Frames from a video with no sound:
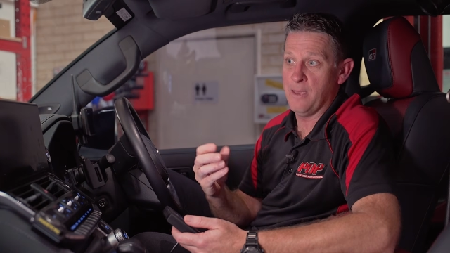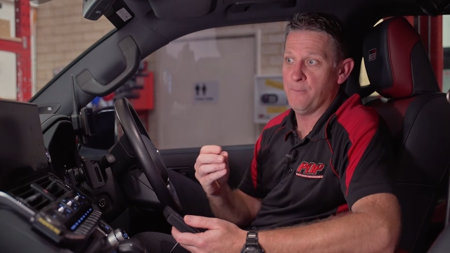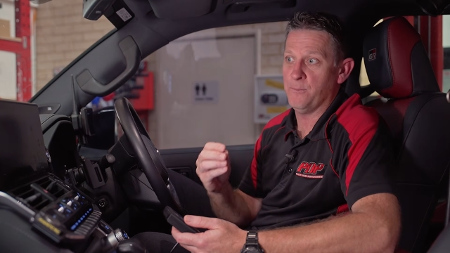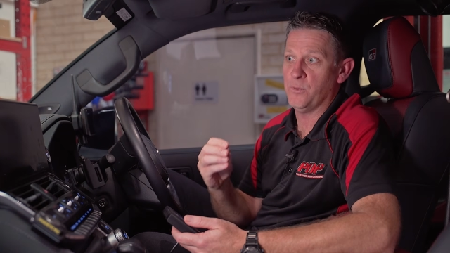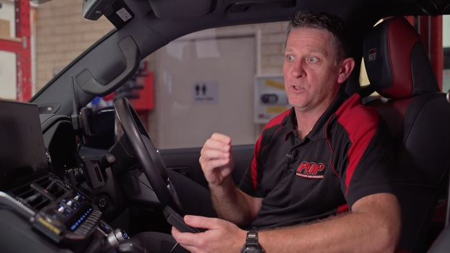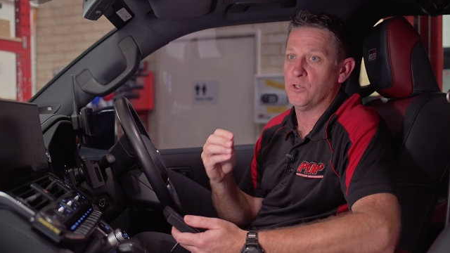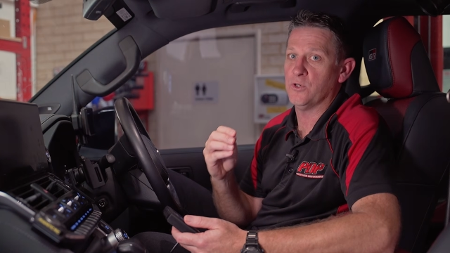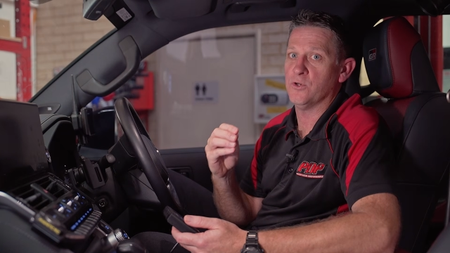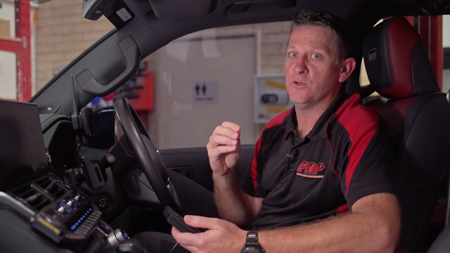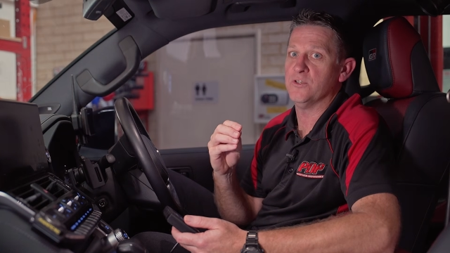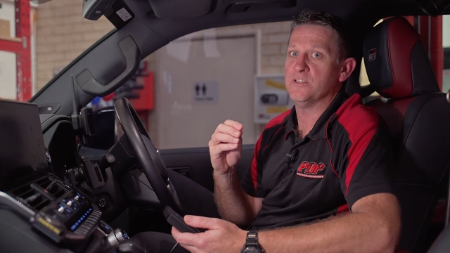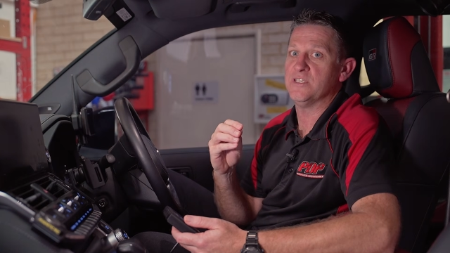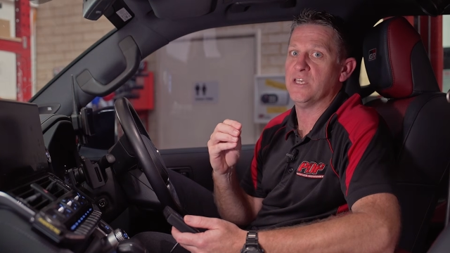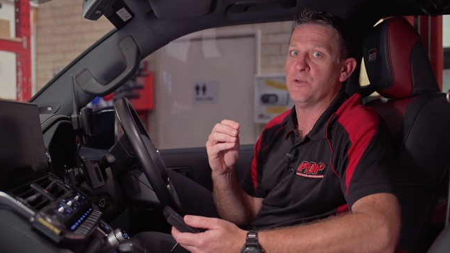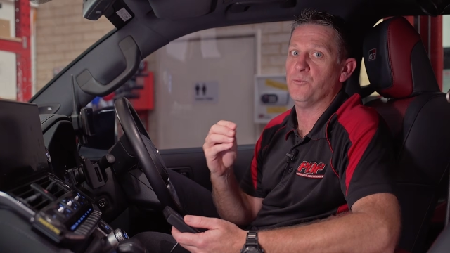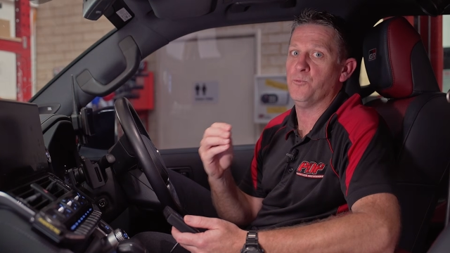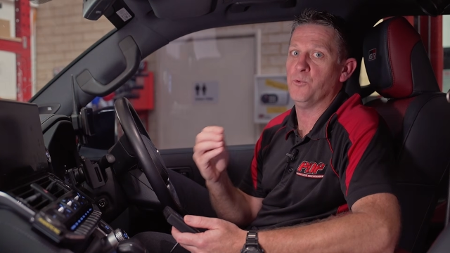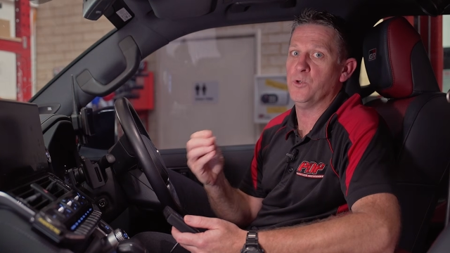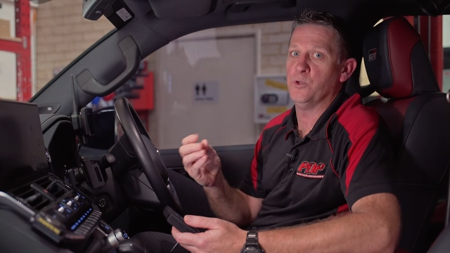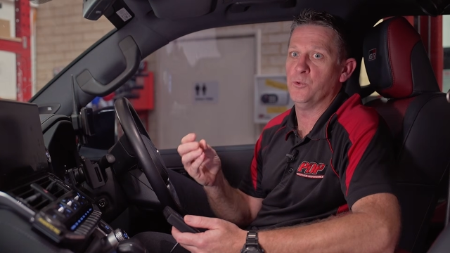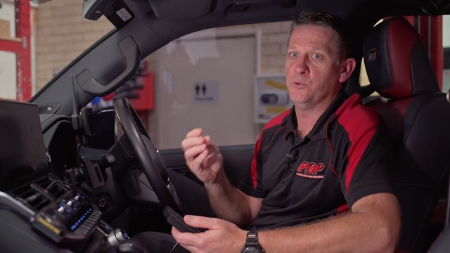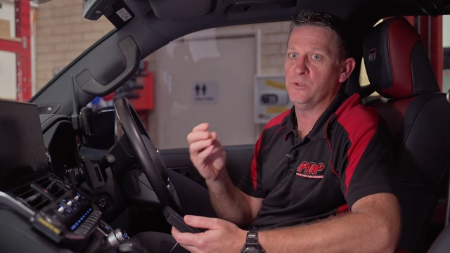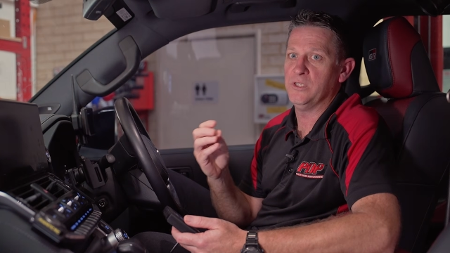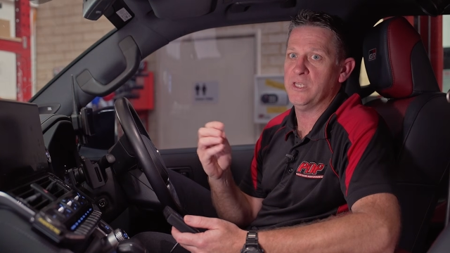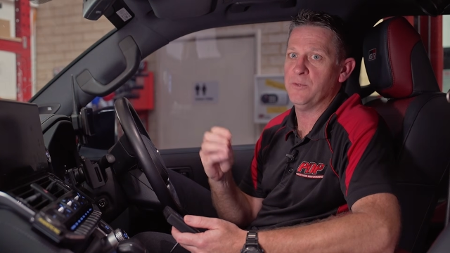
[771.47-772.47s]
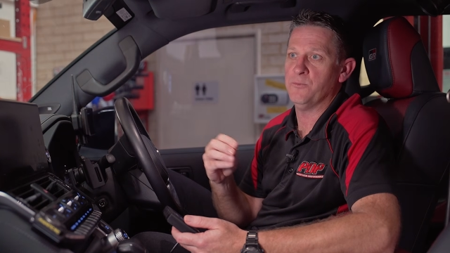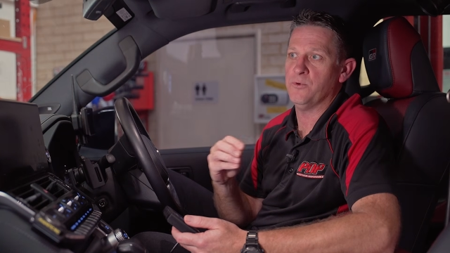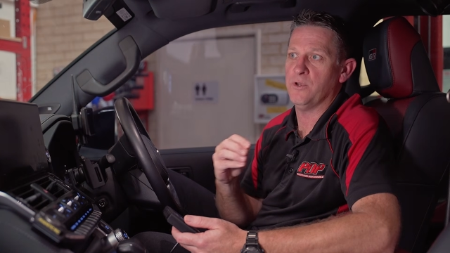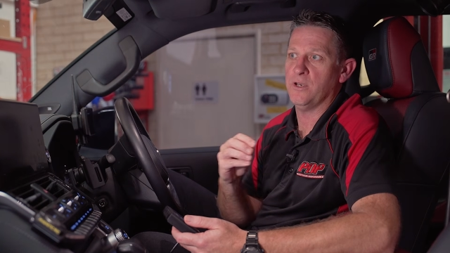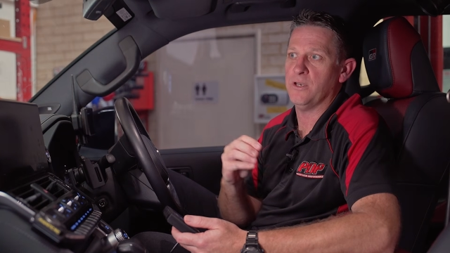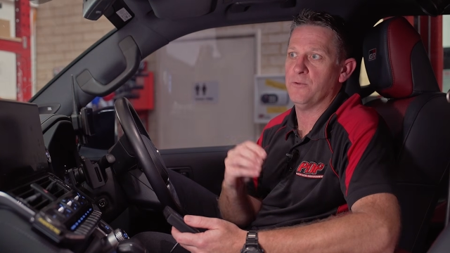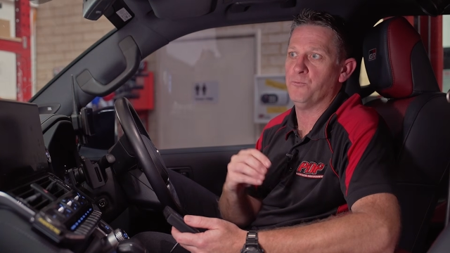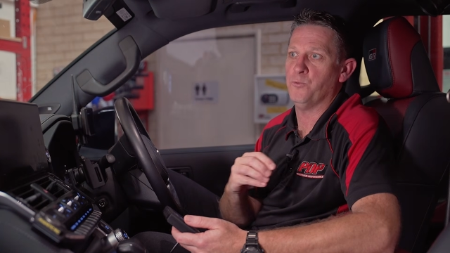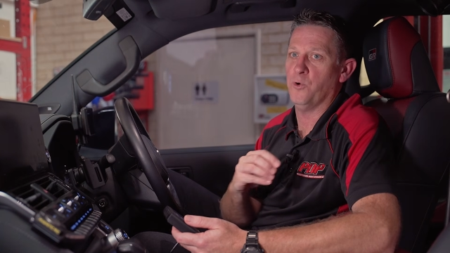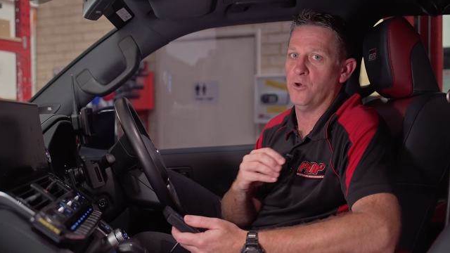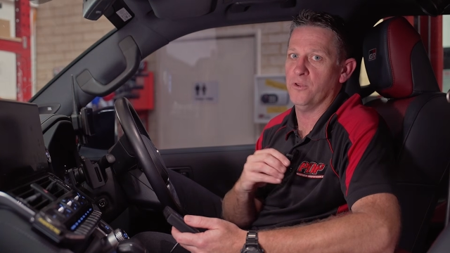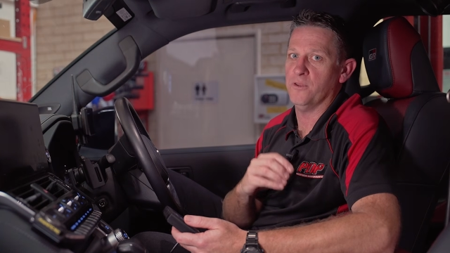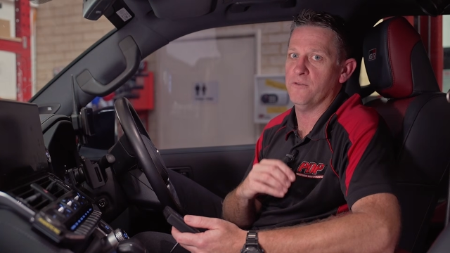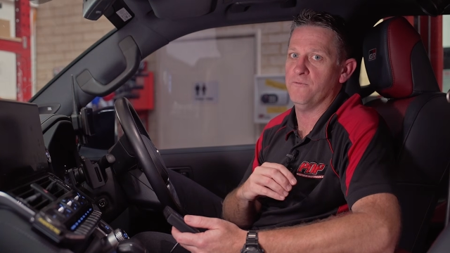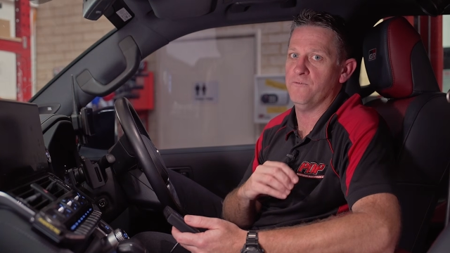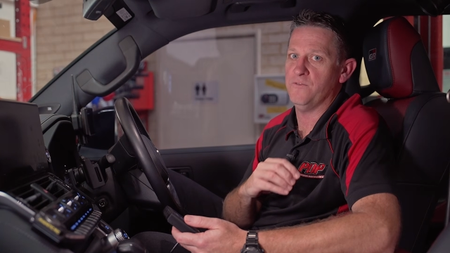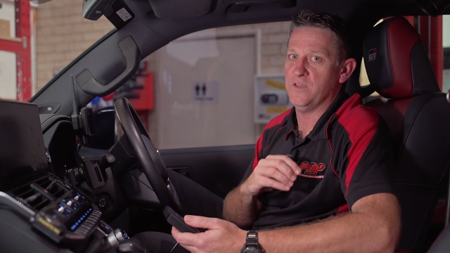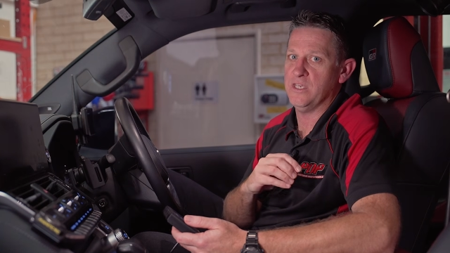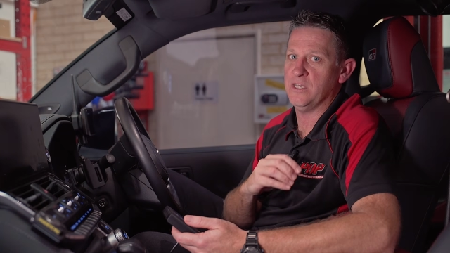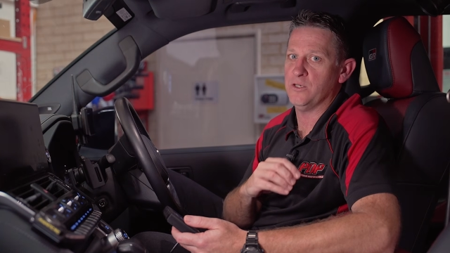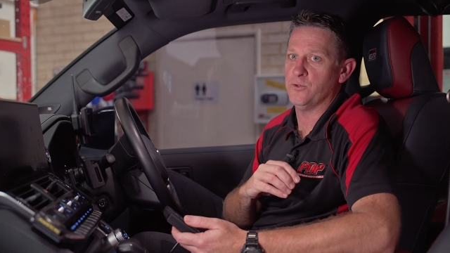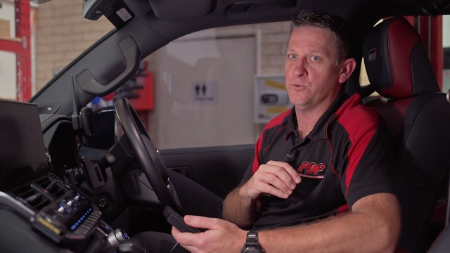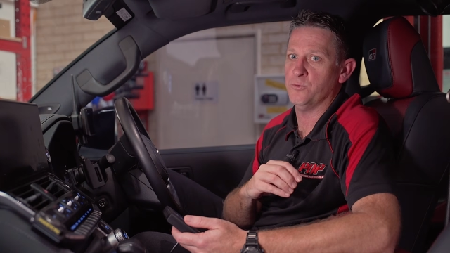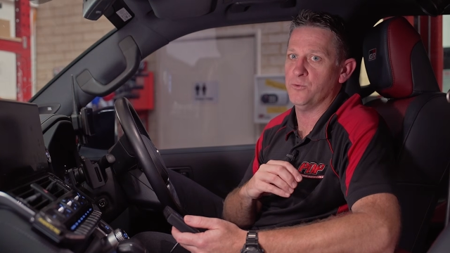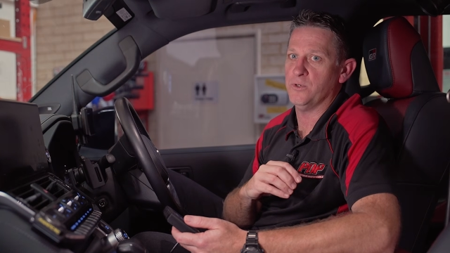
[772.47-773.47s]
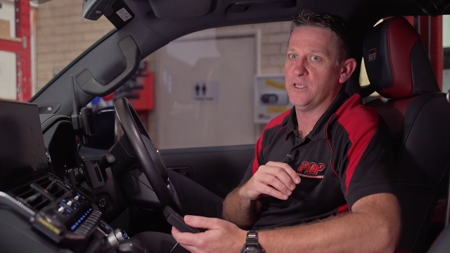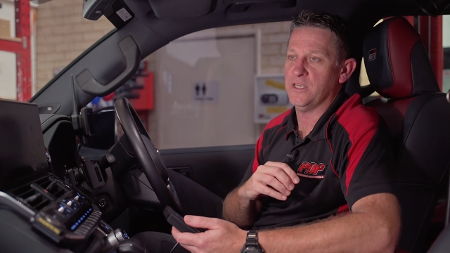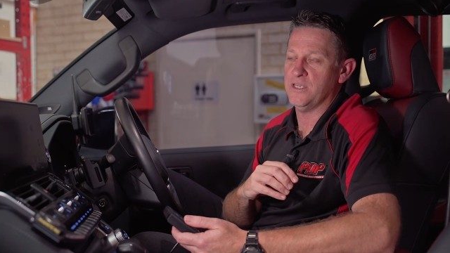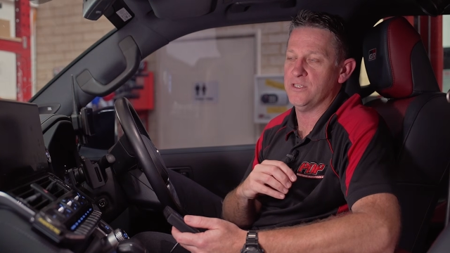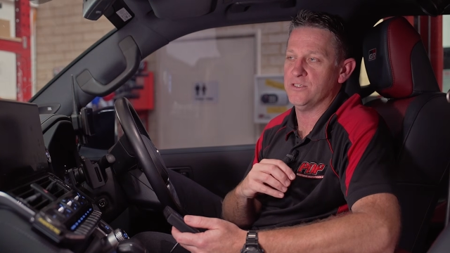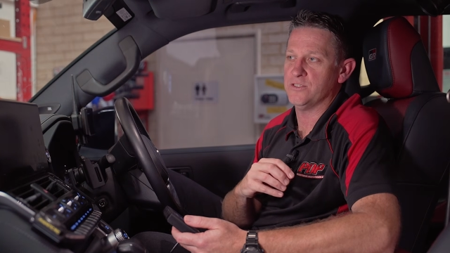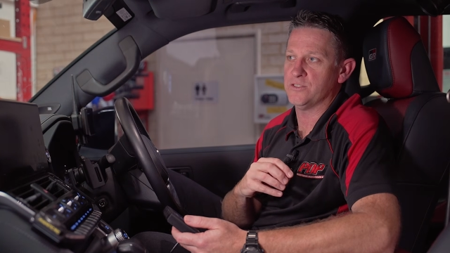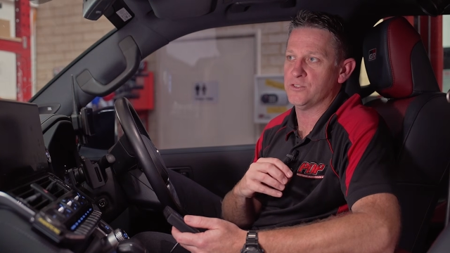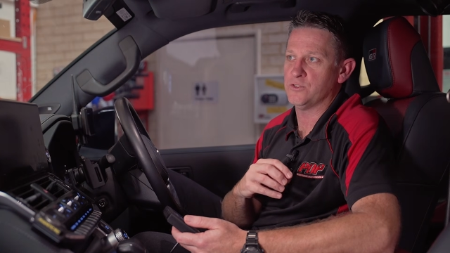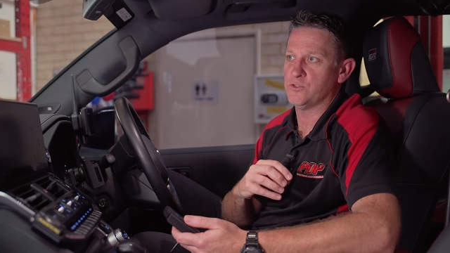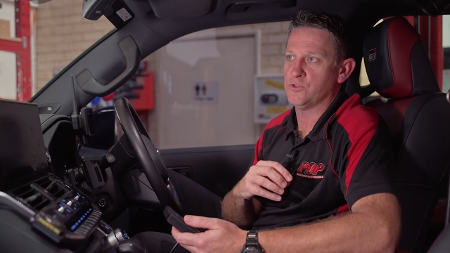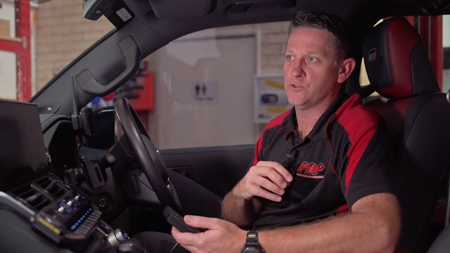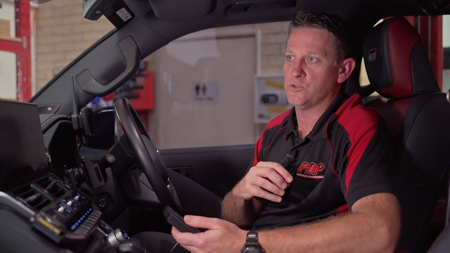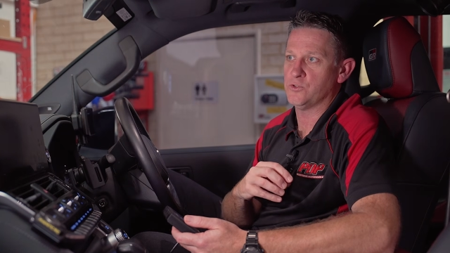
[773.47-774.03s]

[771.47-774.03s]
because it will limit what the vehicle is,